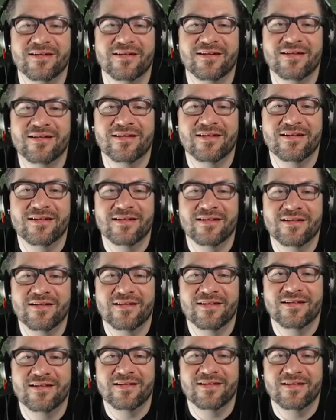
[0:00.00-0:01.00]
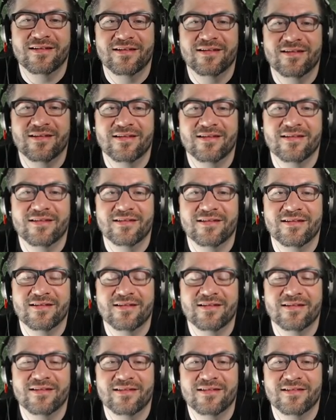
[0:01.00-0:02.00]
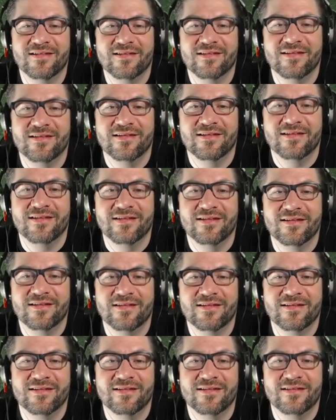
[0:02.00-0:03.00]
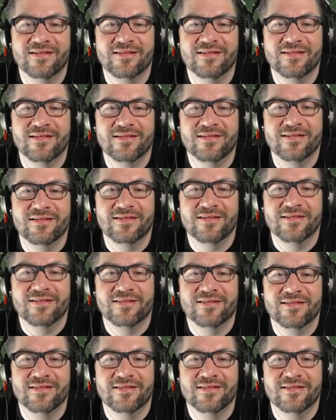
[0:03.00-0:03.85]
[no speech]